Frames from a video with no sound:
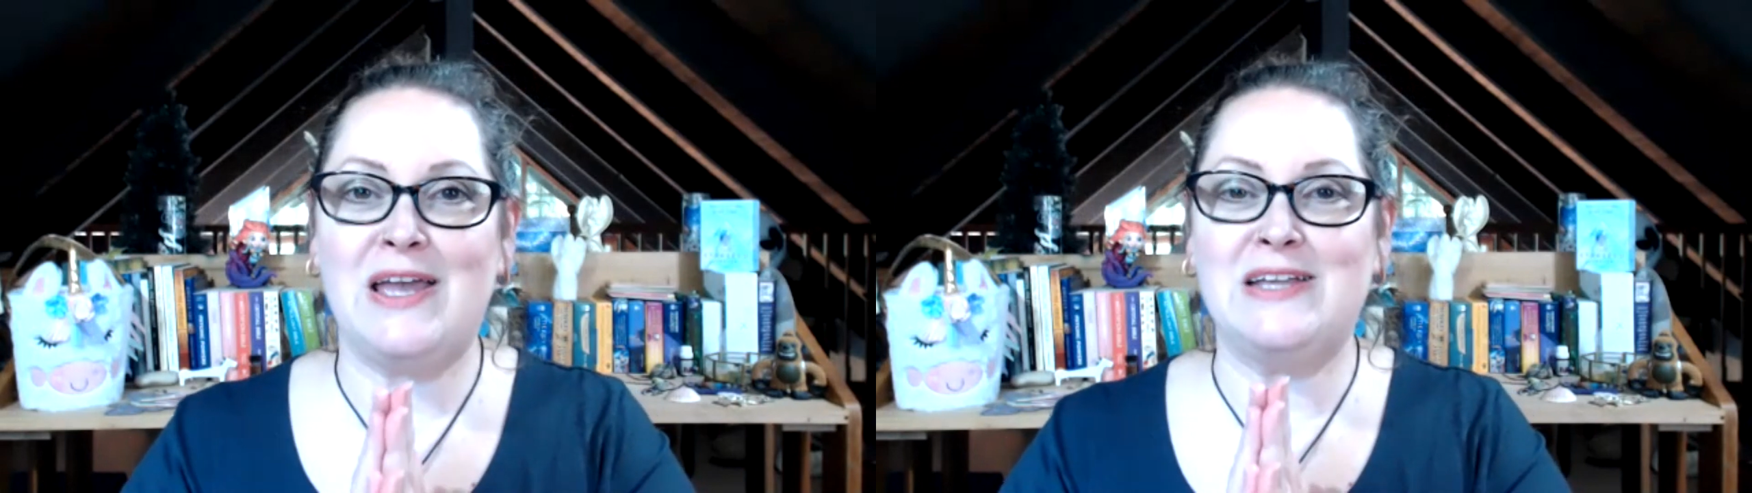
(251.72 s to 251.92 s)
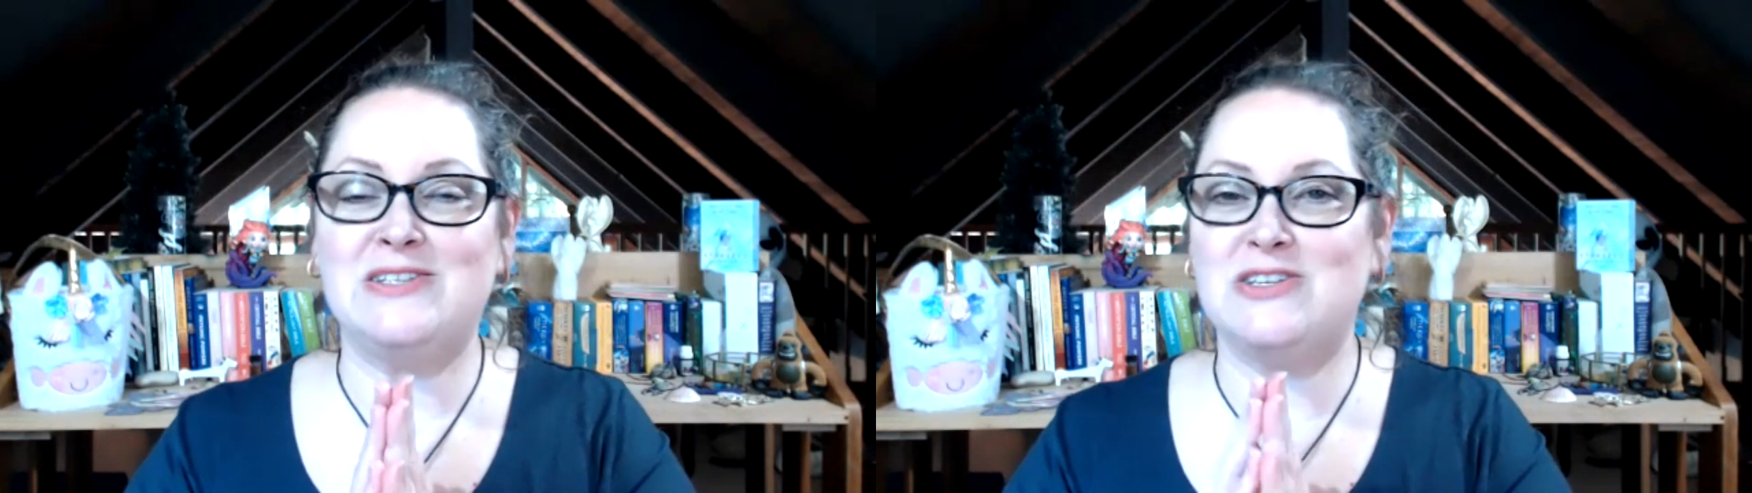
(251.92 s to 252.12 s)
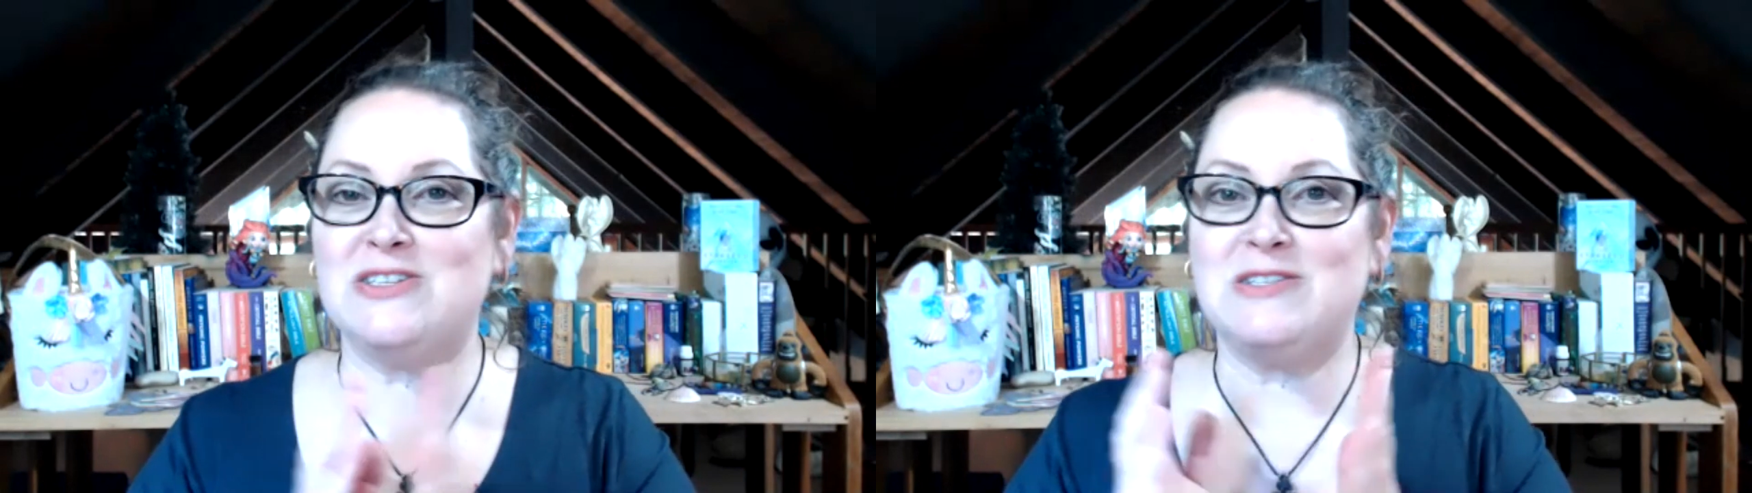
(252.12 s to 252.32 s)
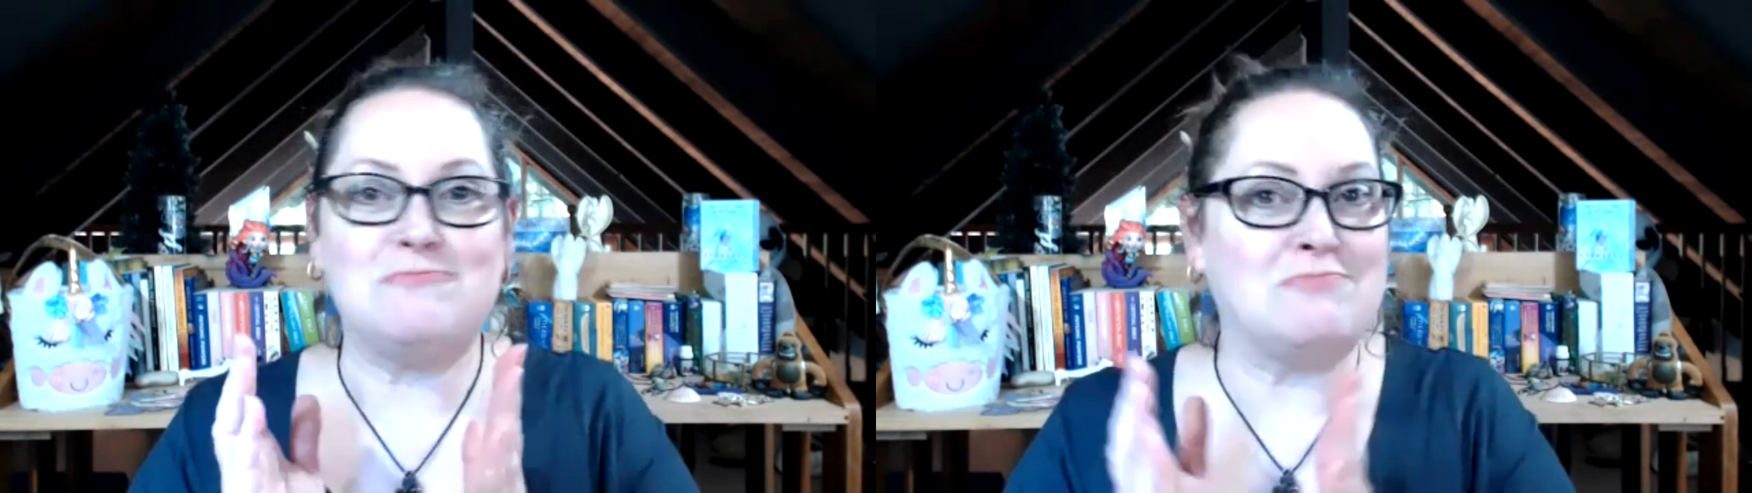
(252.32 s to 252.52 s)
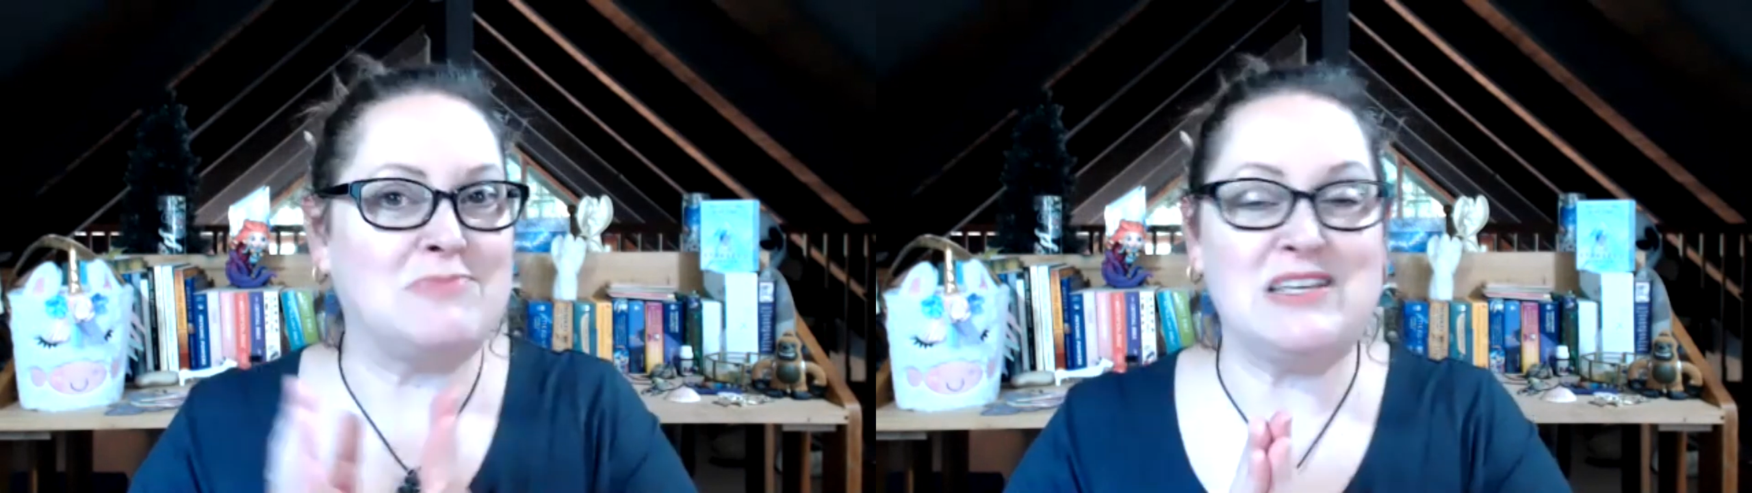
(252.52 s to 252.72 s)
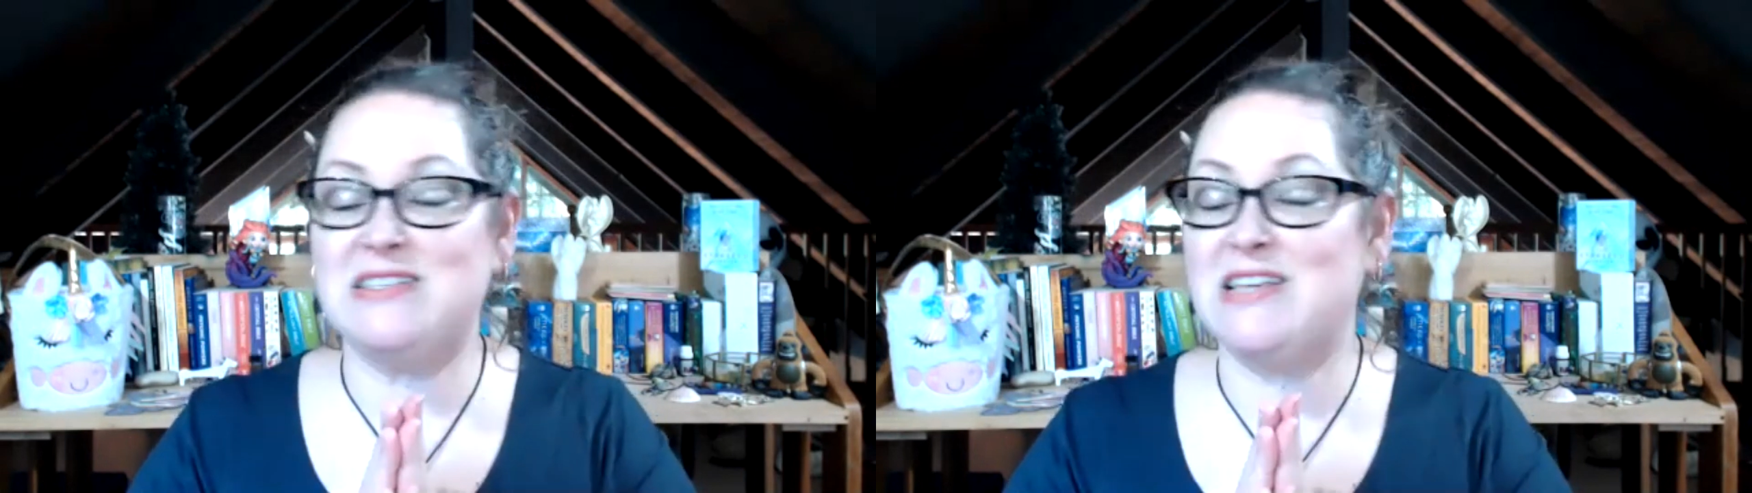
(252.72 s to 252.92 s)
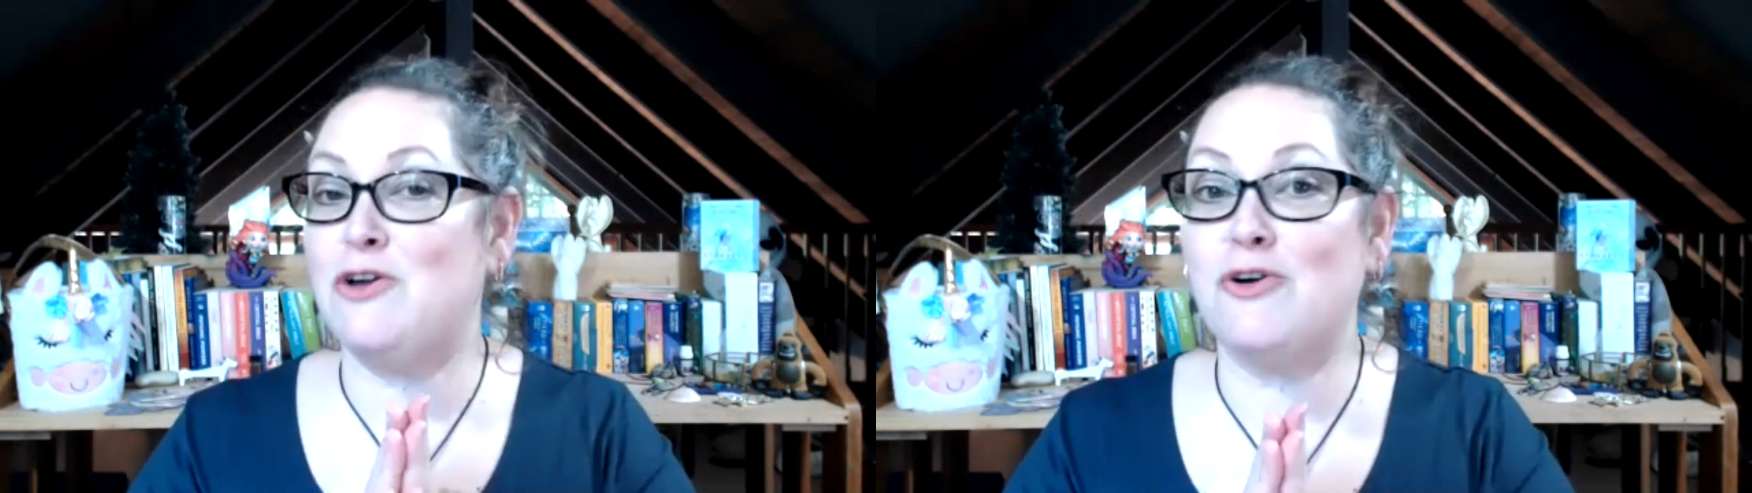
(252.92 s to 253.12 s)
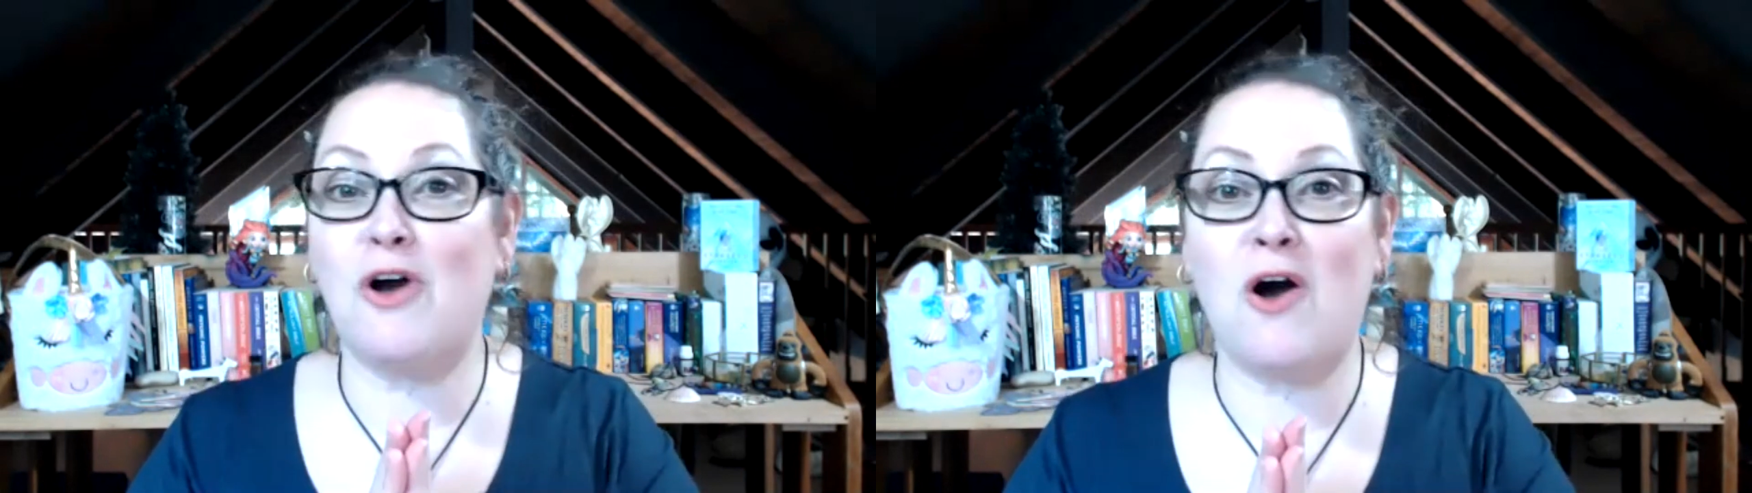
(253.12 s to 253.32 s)
It's just, is that
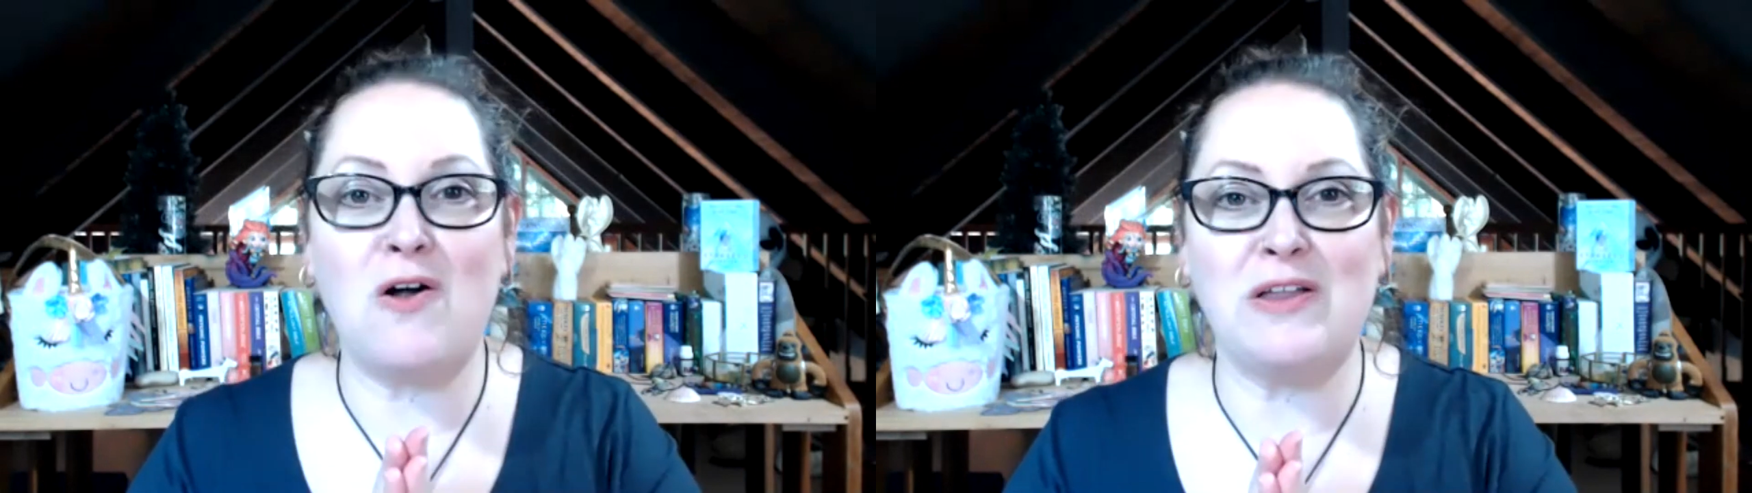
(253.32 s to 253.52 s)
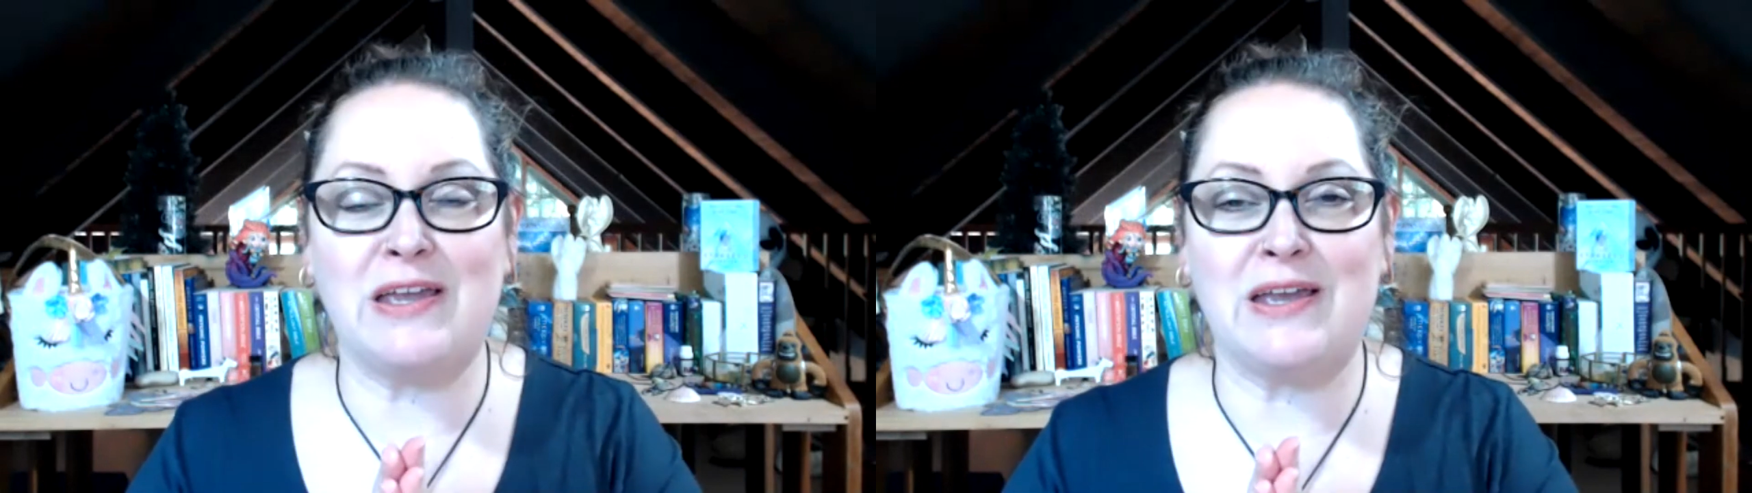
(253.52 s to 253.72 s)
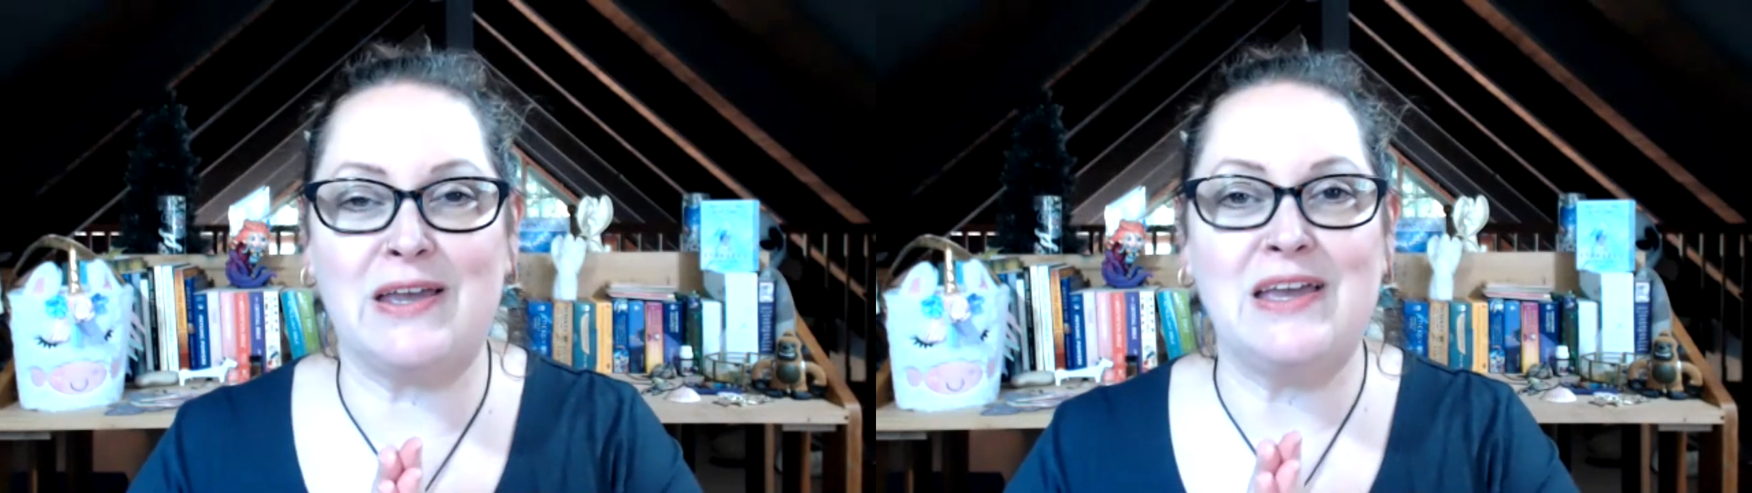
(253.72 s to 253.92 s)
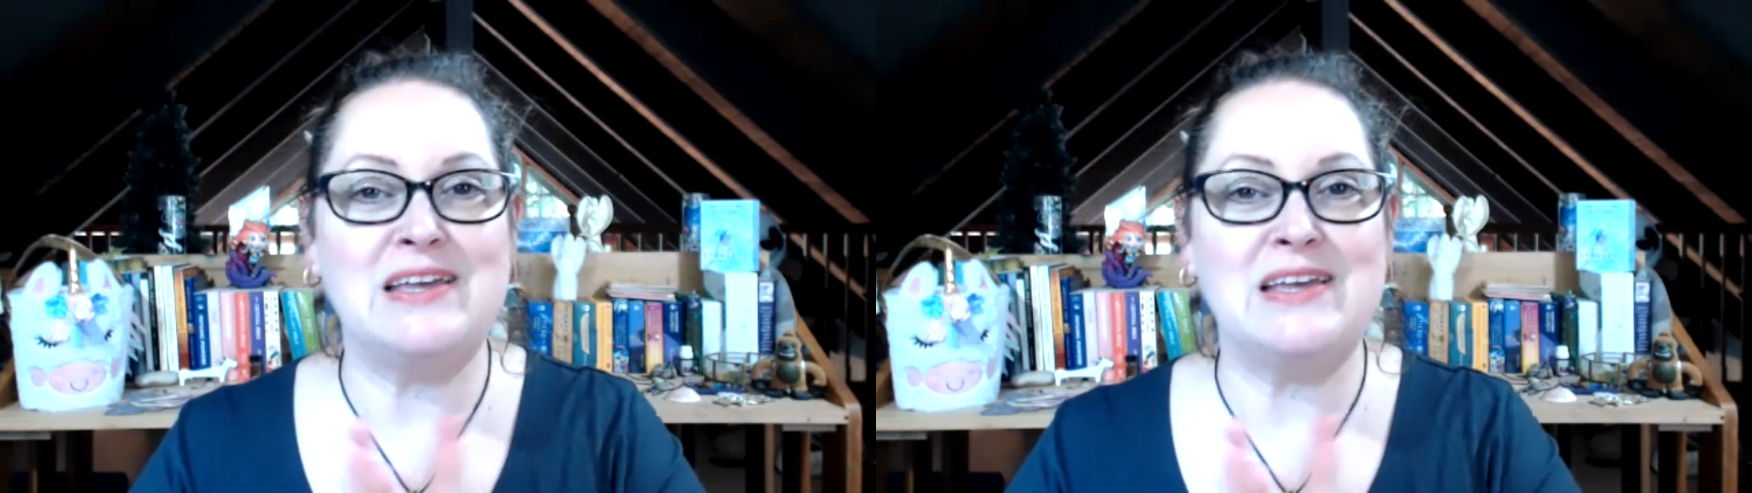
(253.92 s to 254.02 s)
your calling?